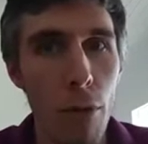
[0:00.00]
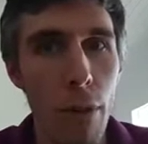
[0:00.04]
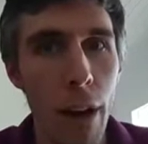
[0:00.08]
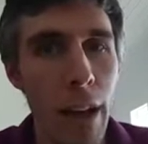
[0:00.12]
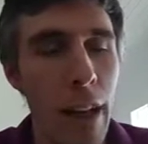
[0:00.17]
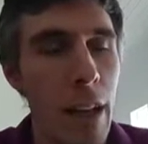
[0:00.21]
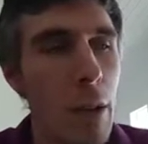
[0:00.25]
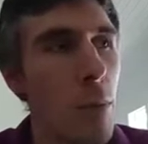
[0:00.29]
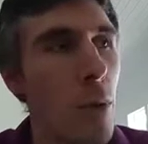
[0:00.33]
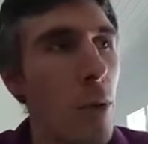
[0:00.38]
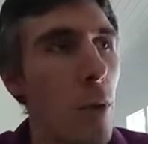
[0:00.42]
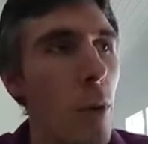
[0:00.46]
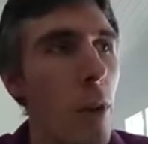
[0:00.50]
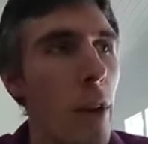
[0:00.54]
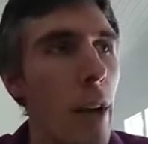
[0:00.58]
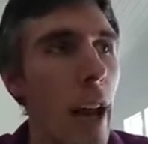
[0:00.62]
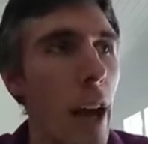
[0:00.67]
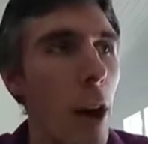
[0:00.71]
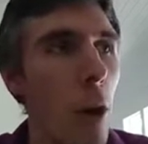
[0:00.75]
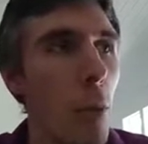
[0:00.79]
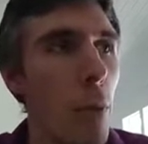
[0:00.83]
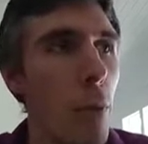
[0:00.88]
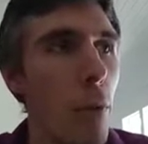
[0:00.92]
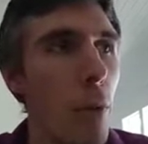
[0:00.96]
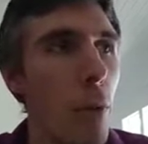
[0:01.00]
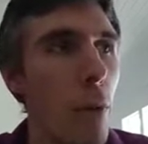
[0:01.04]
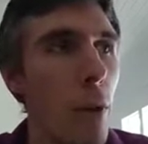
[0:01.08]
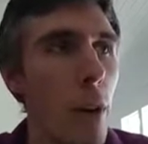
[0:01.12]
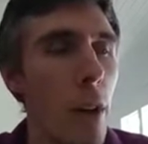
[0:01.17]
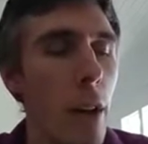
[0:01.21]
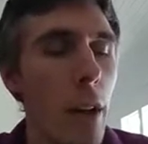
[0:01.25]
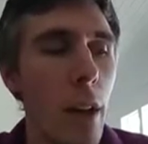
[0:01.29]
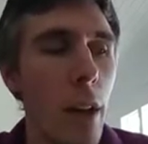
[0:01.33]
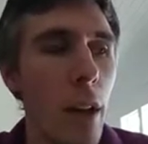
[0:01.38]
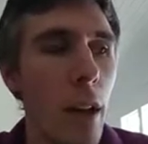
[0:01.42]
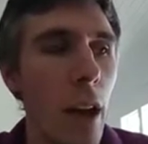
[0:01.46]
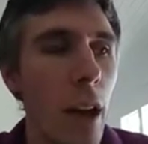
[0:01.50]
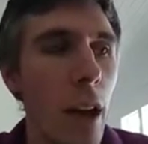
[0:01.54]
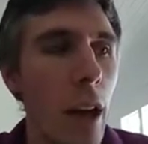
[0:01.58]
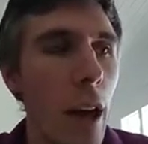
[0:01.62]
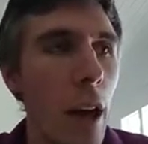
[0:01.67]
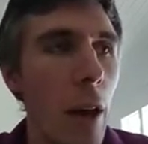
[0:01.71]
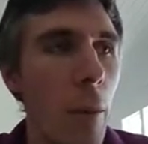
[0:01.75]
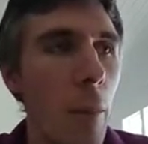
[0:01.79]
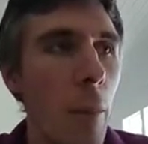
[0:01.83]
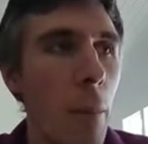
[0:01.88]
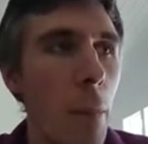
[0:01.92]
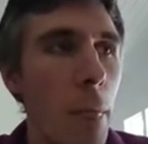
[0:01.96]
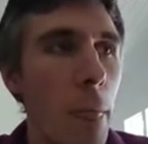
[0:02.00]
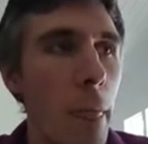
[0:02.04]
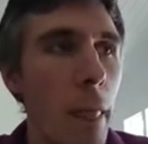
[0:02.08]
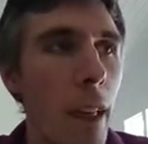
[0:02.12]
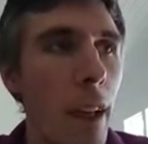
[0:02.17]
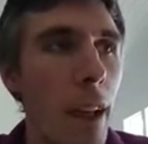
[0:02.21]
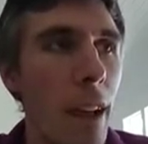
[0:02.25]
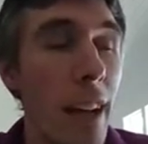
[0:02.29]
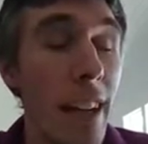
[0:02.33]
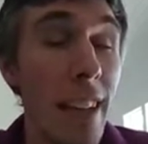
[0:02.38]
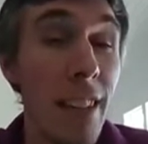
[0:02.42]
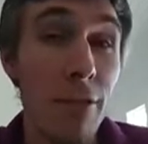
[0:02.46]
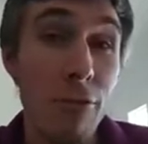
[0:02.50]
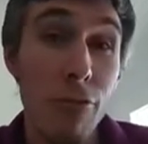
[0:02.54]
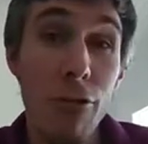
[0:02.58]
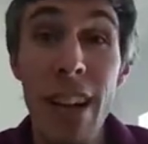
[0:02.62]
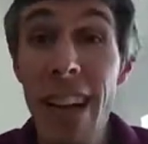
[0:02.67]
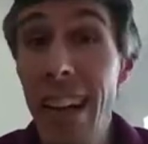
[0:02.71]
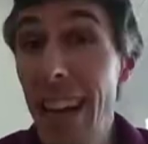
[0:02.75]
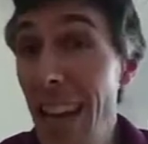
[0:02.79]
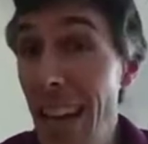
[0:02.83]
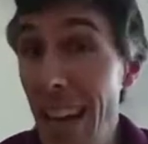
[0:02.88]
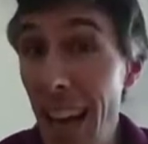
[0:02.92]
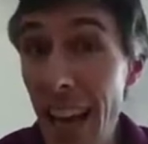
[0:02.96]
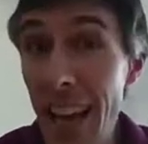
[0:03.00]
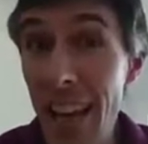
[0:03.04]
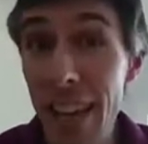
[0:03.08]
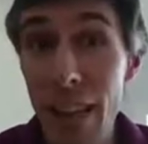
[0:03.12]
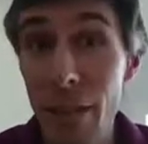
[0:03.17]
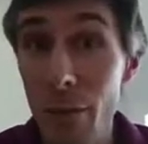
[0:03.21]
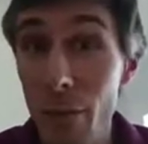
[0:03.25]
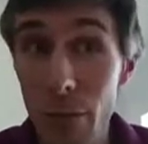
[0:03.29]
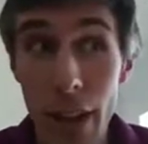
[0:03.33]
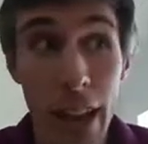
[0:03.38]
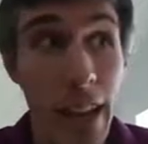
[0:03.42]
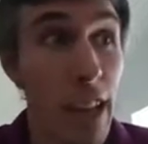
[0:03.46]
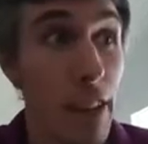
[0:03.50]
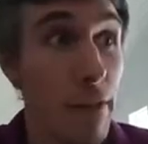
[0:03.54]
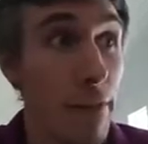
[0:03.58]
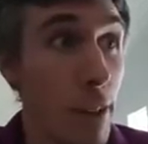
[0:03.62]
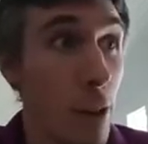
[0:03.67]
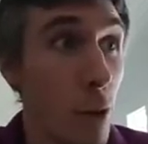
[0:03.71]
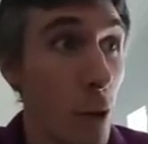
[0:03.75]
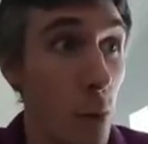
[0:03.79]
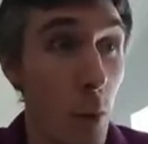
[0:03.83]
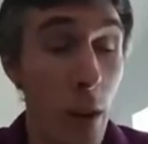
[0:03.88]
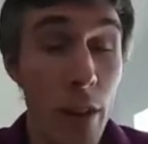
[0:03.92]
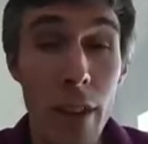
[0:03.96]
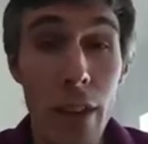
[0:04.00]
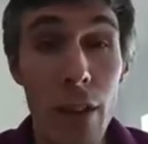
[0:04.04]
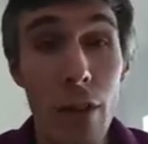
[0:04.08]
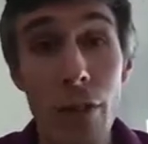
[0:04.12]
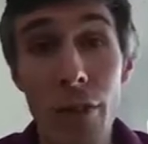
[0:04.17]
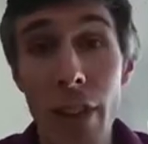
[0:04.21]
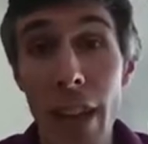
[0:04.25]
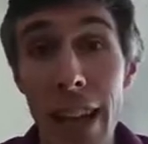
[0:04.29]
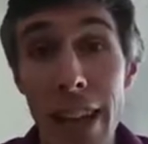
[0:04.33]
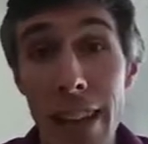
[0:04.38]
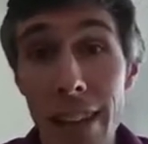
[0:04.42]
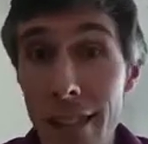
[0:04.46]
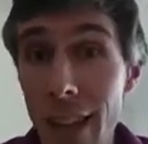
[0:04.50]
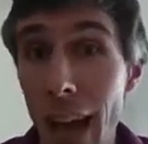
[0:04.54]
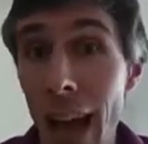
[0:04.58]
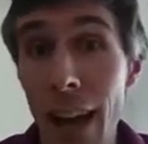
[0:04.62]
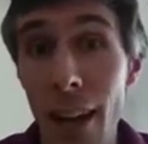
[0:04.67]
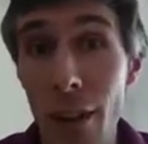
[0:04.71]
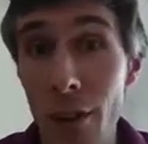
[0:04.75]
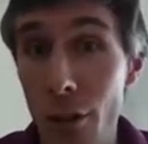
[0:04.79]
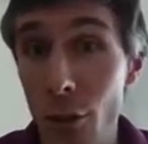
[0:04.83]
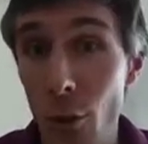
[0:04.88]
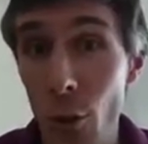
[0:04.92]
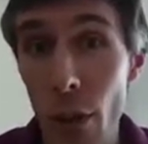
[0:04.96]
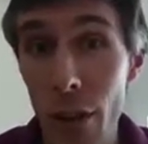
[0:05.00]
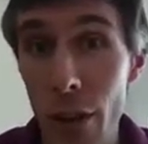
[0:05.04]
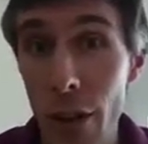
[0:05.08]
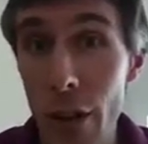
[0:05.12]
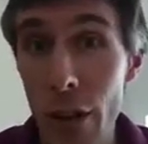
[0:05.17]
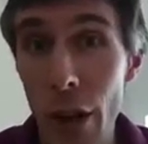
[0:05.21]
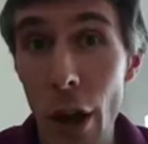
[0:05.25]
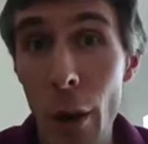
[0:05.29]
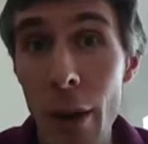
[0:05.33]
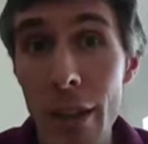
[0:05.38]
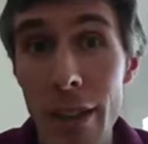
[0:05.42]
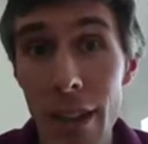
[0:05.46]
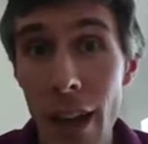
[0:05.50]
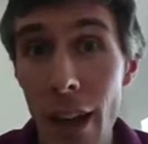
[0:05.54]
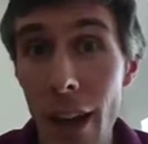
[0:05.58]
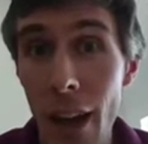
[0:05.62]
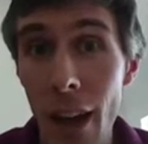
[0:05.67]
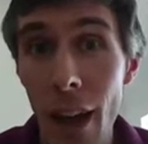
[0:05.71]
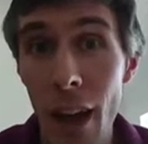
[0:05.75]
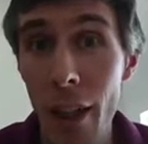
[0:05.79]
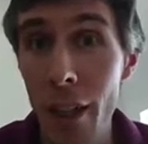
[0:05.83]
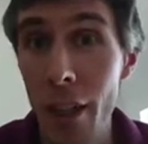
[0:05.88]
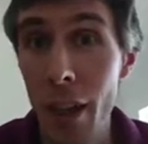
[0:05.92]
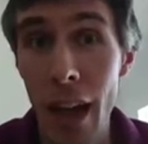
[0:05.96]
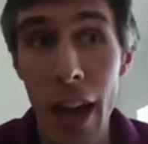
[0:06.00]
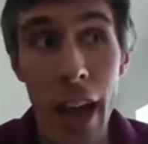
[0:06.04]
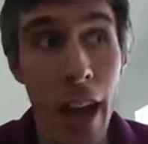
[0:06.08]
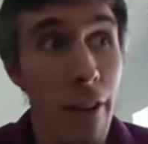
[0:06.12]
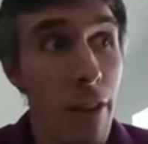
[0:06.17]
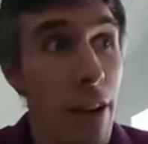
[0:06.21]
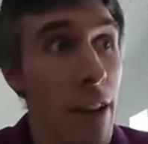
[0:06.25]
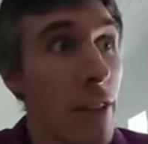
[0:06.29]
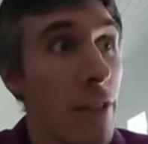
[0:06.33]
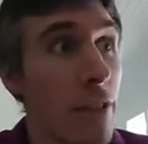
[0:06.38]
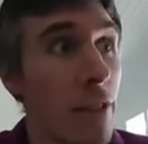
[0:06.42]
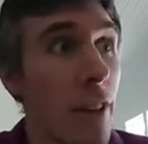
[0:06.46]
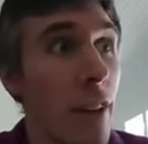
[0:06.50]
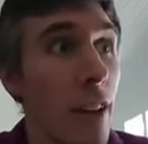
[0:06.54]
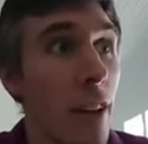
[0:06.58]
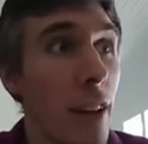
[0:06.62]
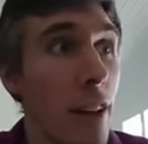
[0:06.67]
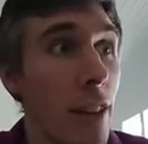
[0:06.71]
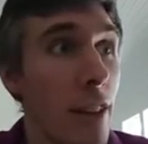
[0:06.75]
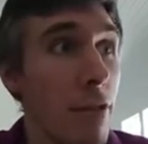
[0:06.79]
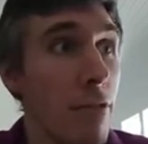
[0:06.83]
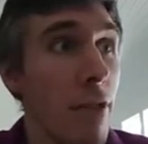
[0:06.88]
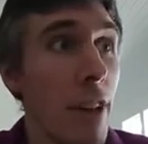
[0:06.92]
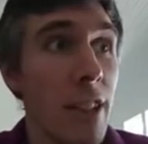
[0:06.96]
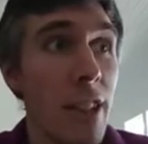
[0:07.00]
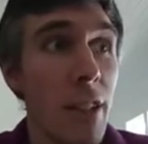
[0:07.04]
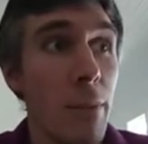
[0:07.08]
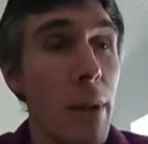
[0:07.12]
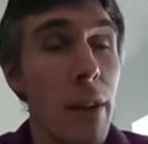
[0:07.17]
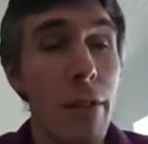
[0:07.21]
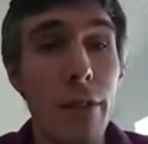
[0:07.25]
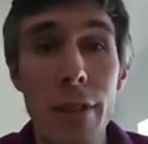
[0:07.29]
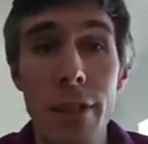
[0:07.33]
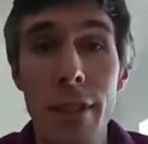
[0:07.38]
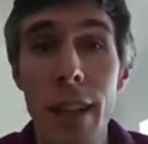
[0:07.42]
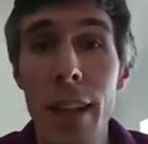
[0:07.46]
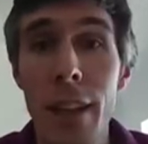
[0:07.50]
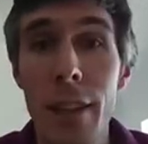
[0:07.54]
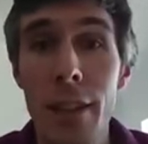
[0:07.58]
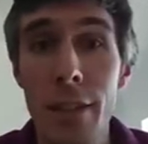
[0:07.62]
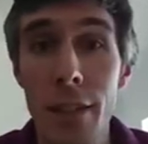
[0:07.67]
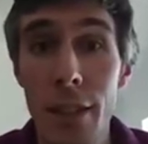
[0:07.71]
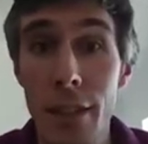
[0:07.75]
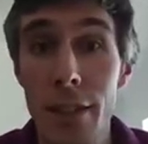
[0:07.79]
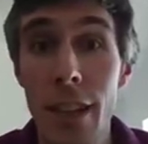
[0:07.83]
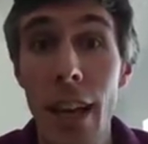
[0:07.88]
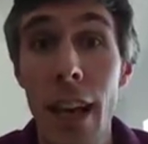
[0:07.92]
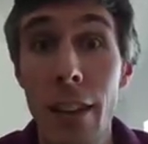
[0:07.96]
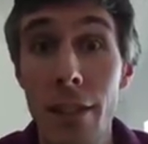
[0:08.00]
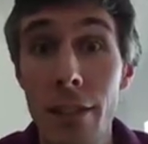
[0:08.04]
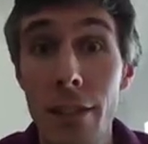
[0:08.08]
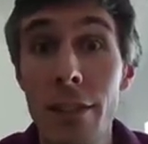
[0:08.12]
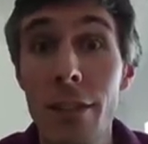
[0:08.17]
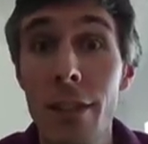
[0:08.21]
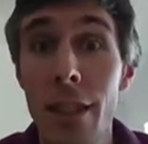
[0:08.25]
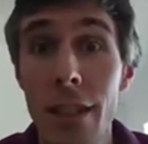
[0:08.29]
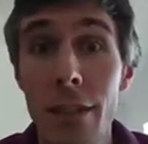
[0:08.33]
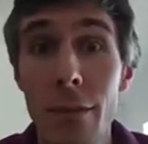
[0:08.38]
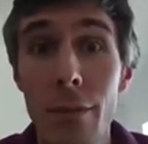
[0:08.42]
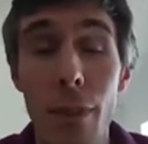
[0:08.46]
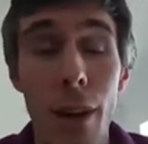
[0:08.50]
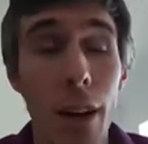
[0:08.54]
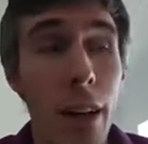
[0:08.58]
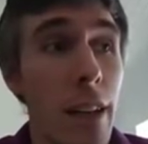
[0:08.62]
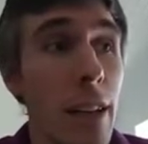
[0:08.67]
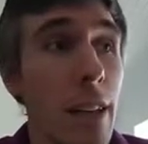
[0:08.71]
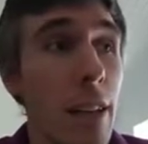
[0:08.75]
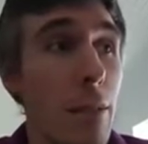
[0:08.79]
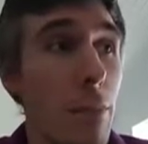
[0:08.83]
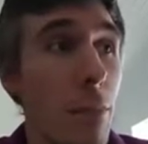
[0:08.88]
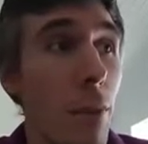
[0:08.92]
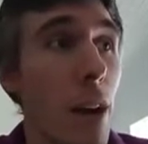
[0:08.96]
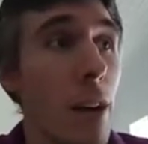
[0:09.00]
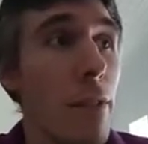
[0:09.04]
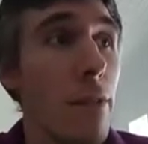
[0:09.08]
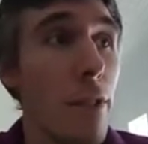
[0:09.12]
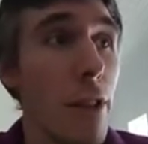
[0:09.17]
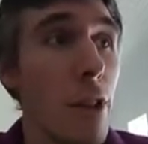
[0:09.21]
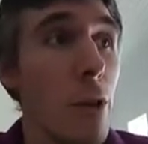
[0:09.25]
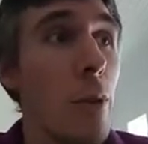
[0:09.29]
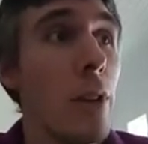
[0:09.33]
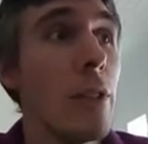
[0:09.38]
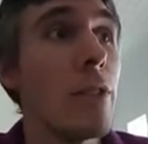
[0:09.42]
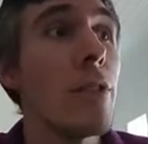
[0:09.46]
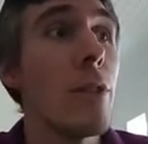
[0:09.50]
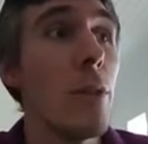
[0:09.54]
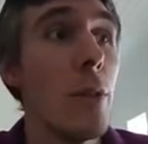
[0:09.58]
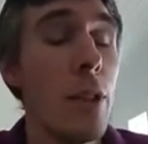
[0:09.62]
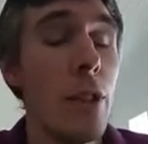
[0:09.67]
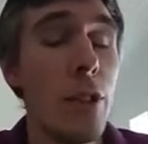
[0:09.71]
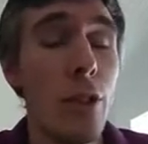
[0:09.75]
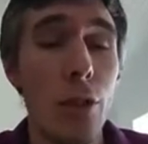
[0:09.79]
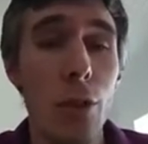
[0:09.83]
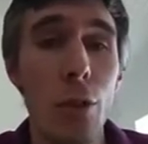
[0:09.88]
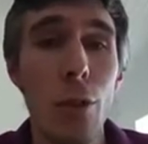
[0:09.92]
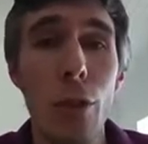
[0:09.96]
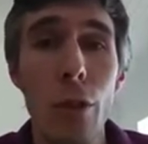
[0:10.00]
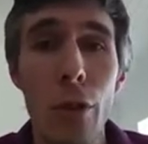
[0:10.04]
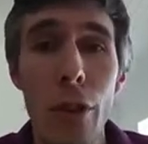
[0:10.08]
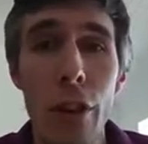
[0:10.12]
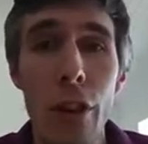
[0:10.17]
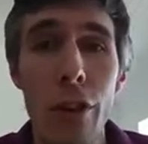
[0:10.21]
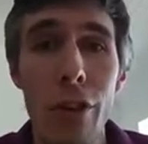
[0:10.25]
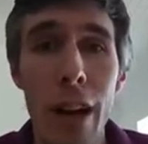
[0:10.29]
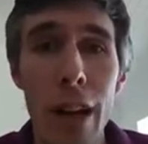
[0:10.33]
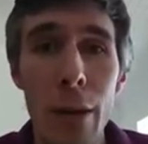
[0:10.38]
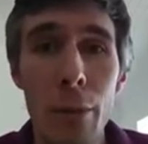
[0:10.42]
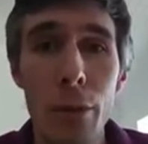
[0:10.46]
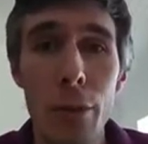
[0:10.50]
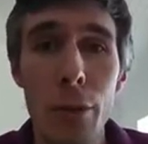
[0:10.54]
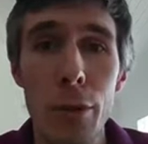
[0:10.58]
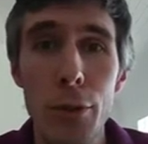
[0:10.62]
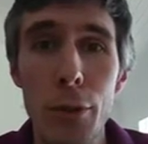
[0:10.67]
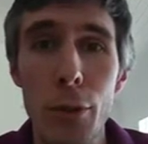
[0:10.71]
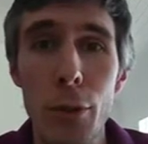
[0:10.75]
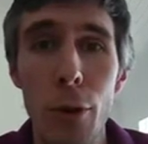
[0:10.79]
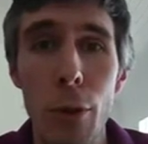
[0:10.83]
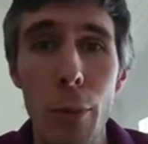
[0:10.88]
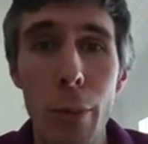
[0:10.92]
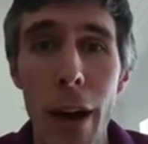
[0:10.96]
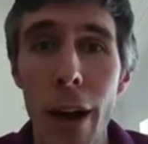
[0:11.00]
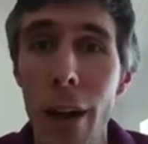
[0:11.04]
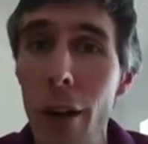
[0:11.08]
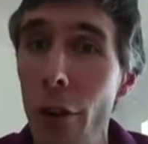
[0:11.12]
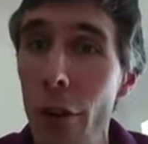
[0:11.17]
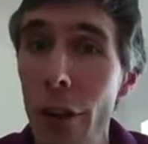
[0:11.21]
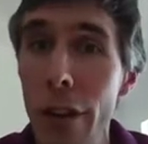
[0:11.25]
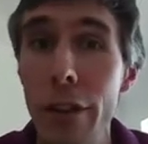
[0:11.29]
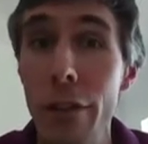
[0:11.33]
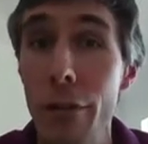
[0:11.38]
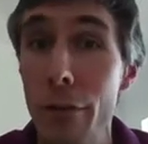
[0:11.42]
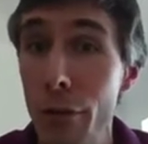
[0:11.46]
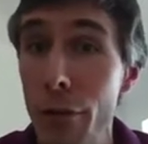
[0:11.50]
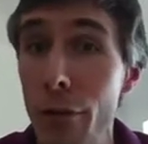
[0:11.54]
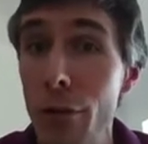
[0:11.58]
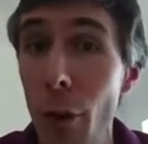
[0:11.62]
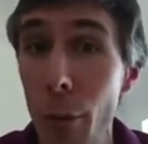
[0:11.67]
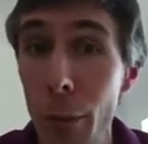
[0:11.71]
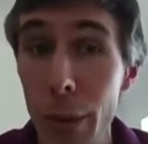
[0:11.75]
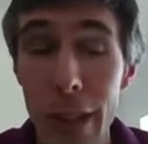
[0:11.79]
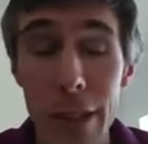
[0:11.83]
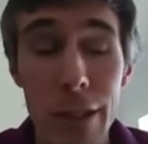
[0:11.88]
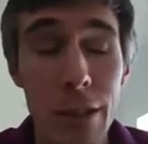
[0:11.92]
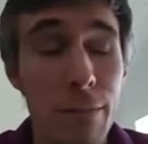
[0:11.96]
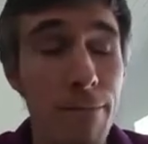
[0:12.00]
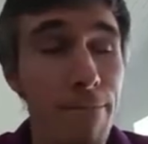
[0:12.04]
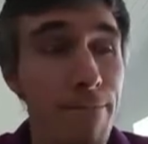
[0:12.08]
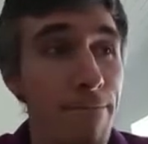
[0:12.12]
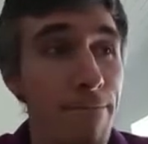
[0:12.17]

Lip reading: valuable and help you really in any field, whether you stay in tax or whether you go into other areas. The recipe for success, in my view, is to ensure that you're able to talk about a lot of different topics